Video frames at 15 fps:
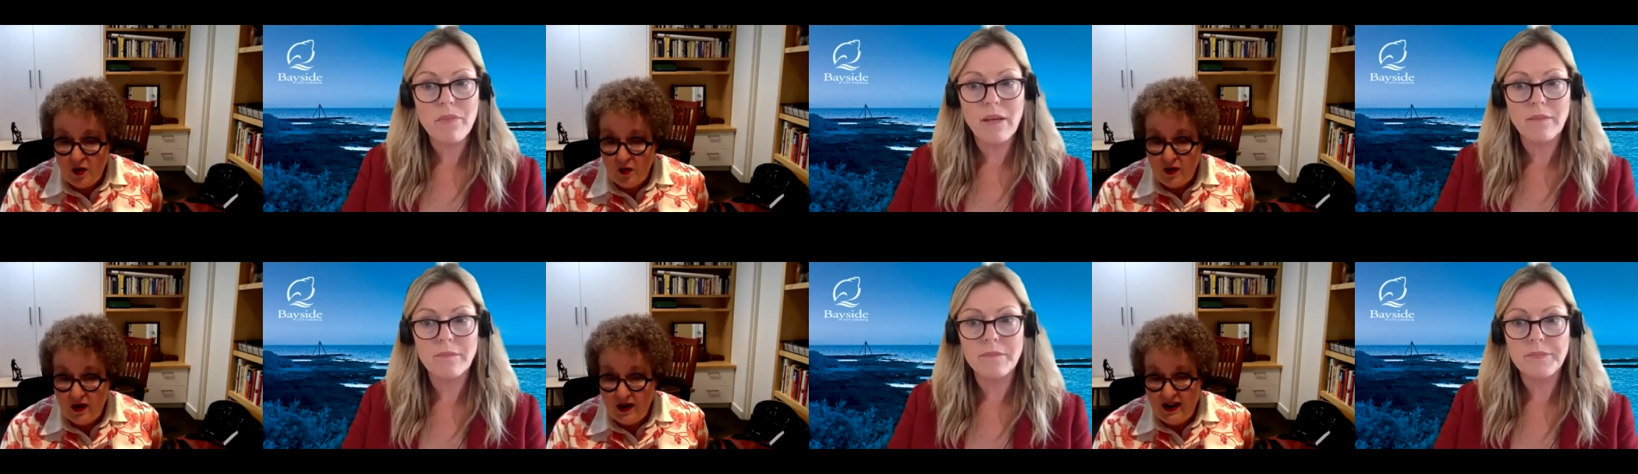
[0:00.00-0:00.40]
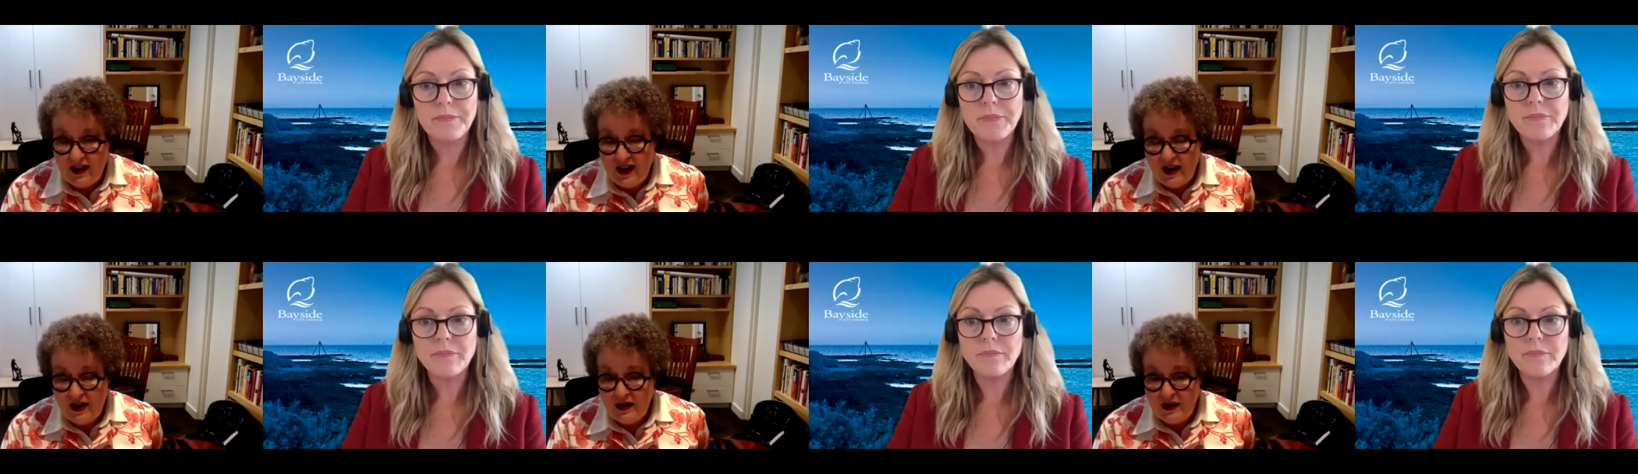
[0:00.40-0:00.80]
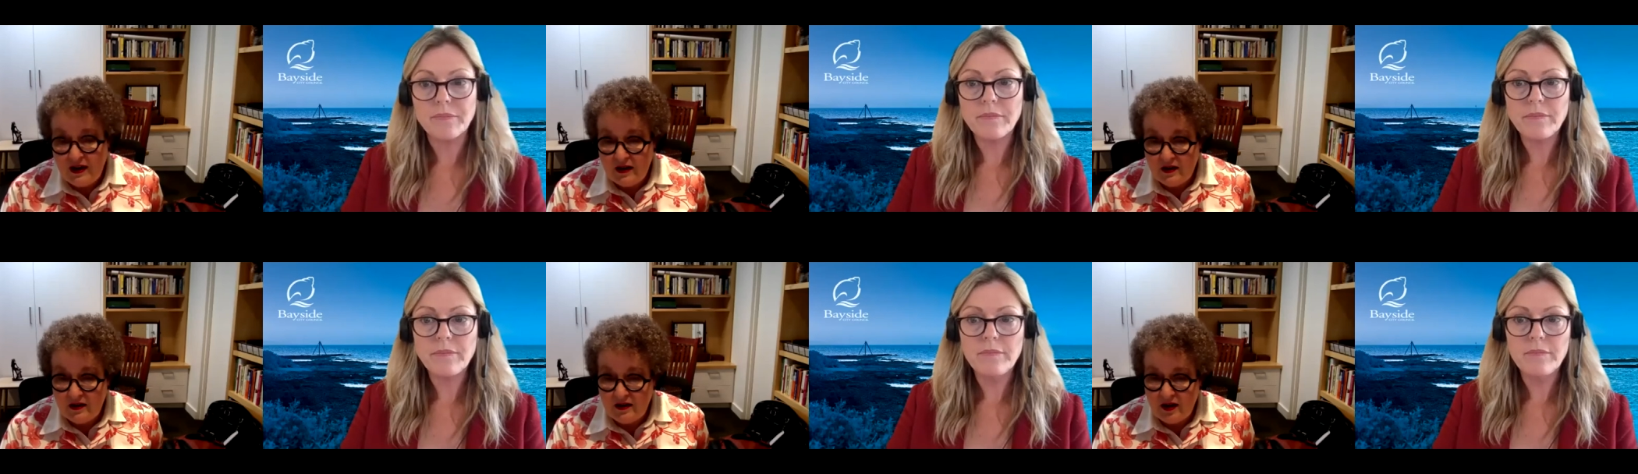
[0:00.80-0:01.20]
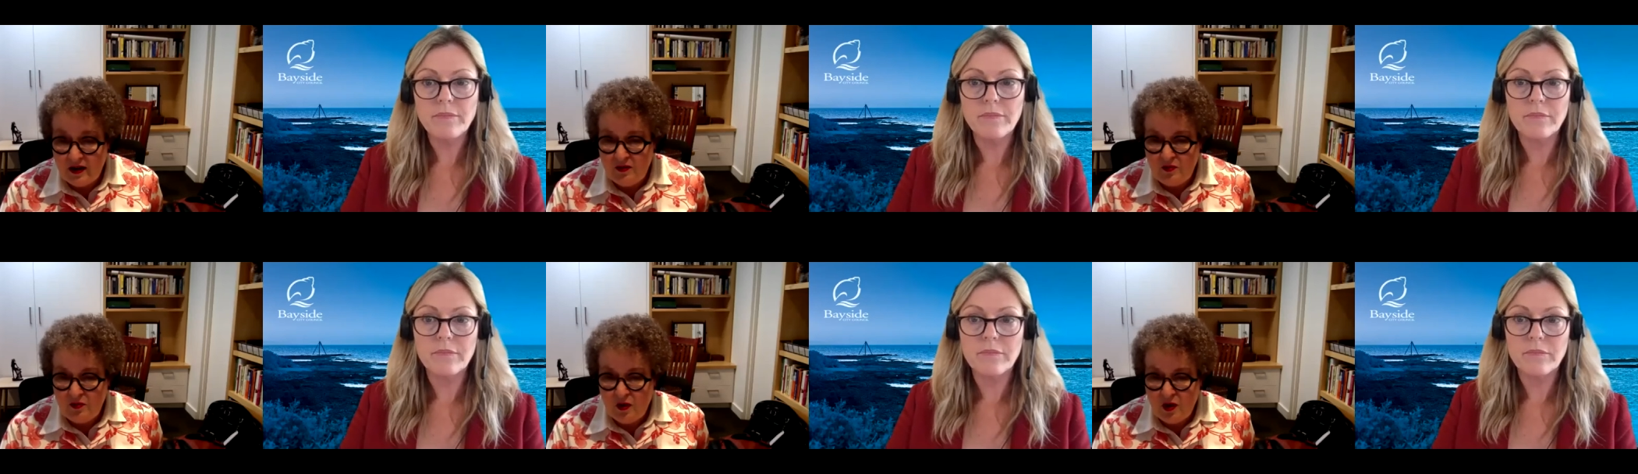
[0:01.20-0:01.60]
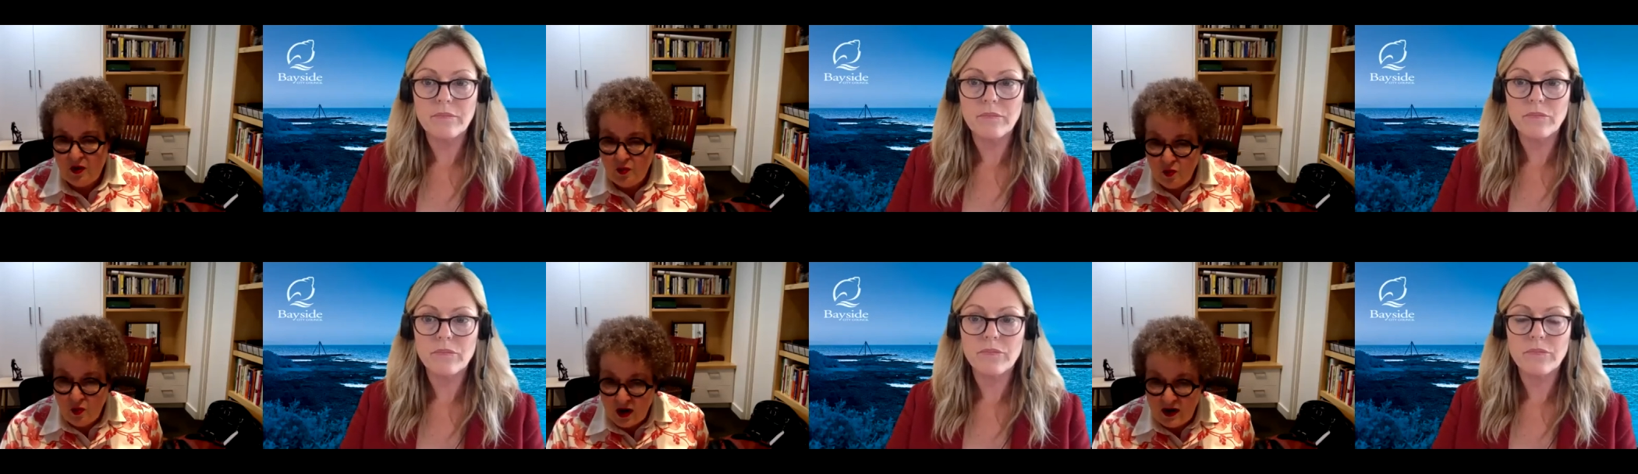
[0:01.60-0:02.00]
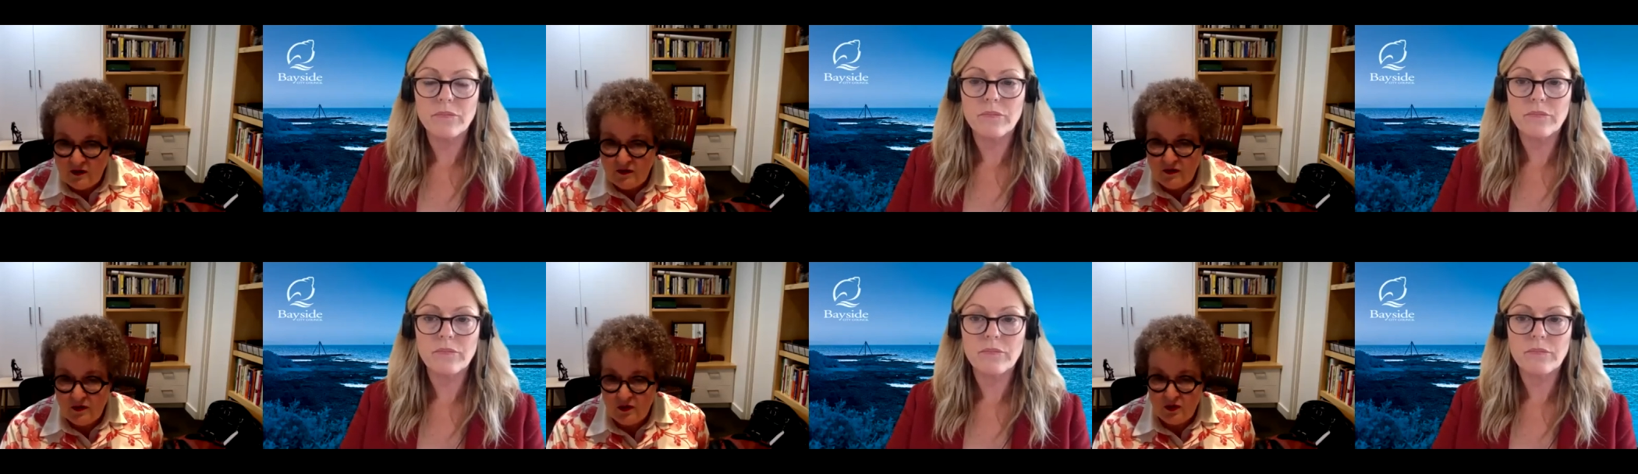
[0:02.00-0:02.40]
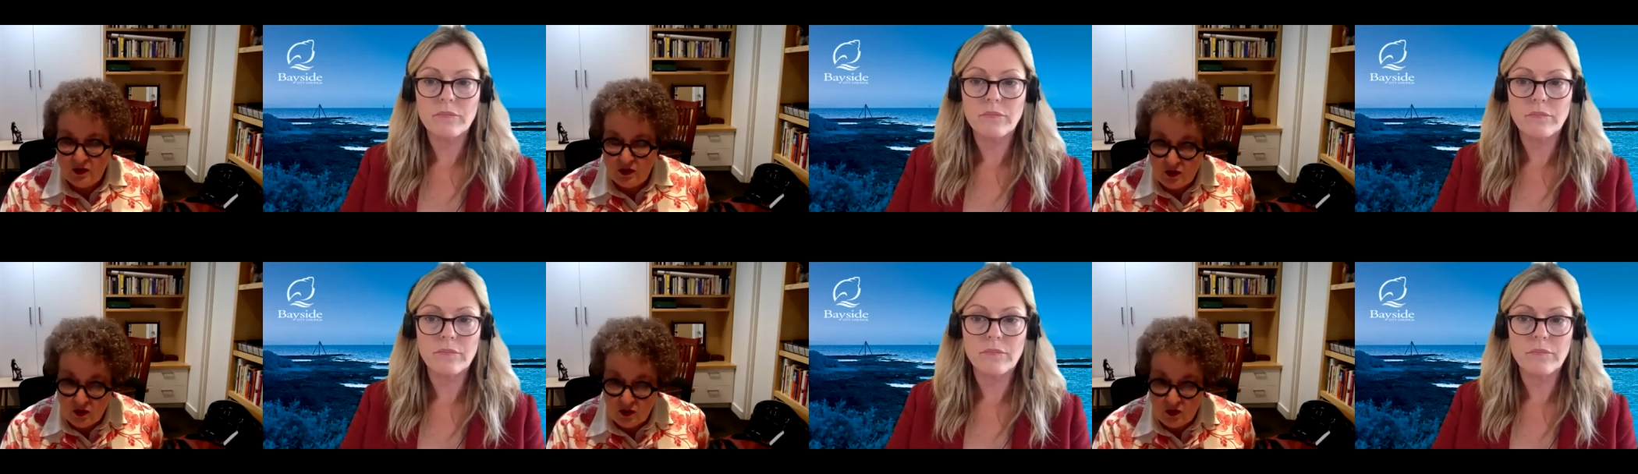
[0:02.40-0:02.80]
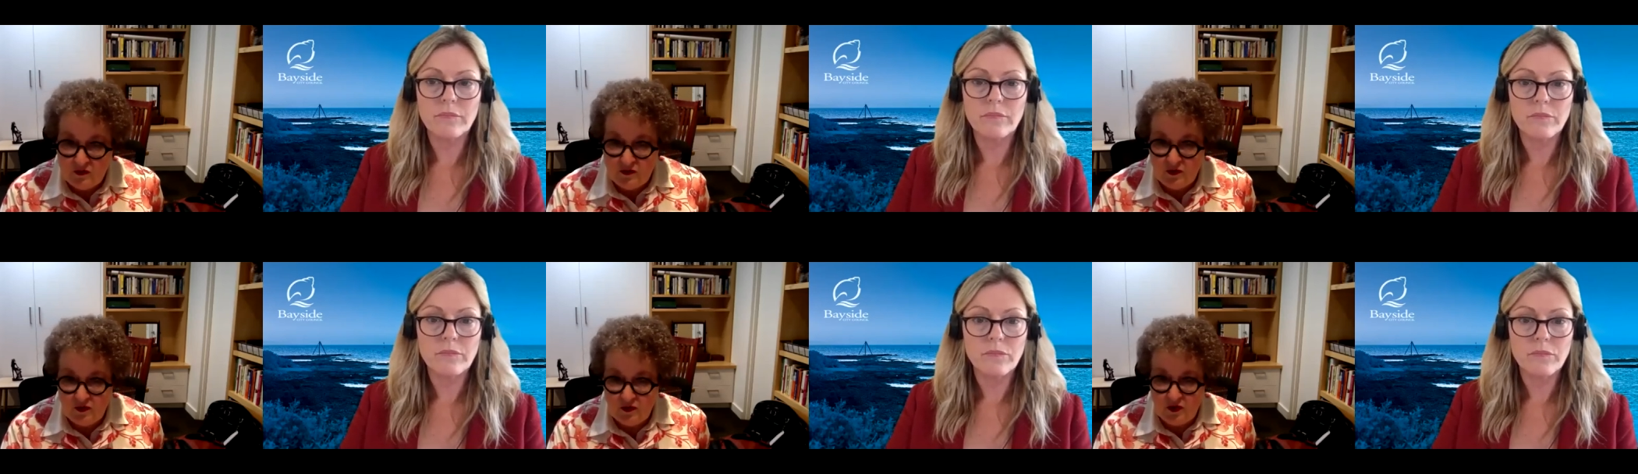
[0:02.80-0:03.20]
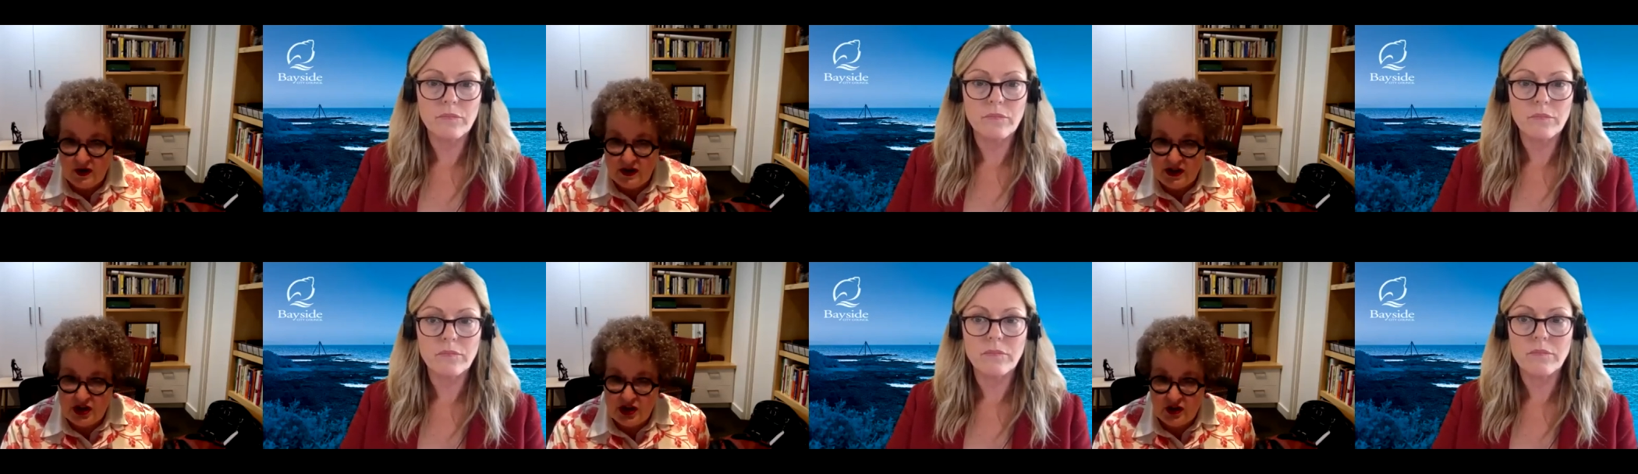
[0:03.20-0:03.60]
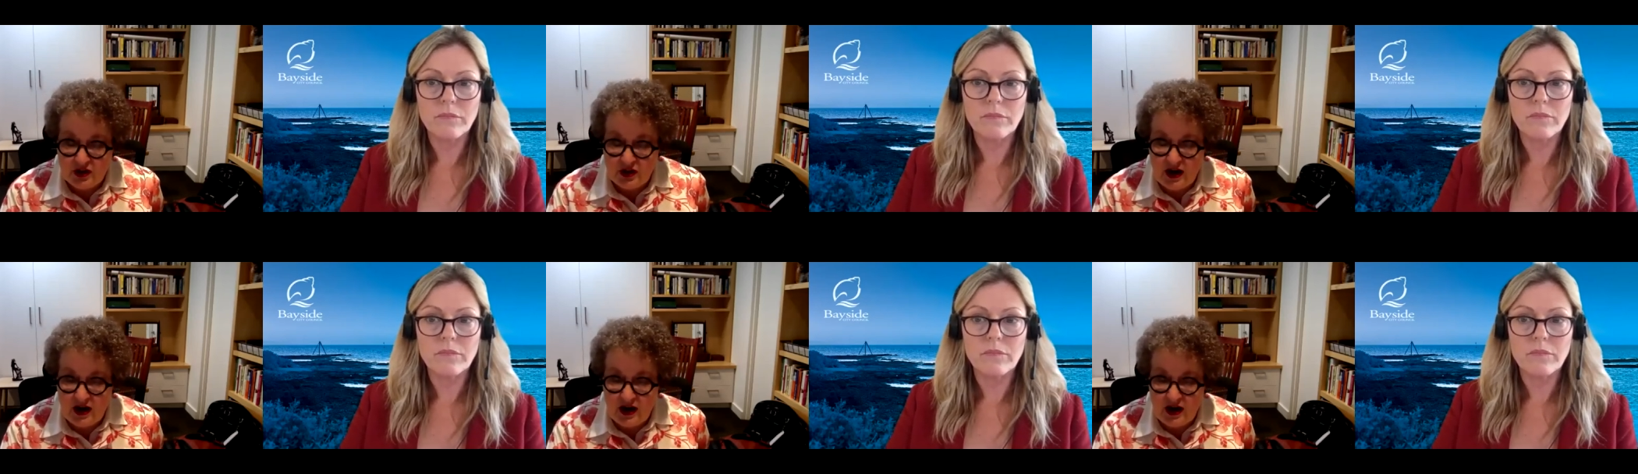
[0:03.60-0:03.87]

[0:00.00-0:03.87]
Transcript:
Speaker 1: Well, again, a, a, a wonderful, thoughtful question.